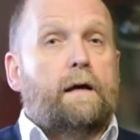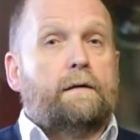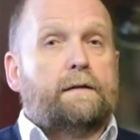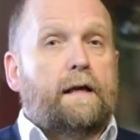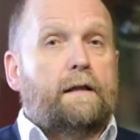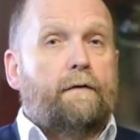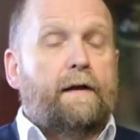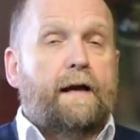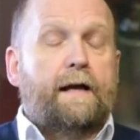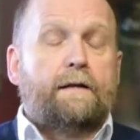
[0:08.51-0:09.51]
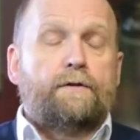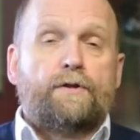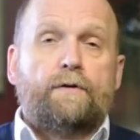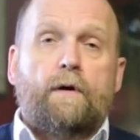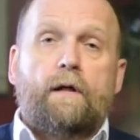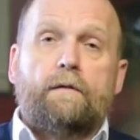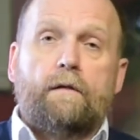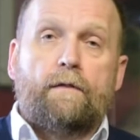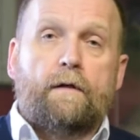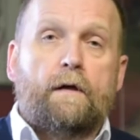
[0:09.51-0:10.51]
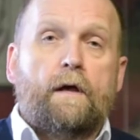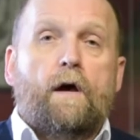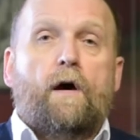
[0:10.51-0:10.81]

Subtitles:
Art Gallery and to another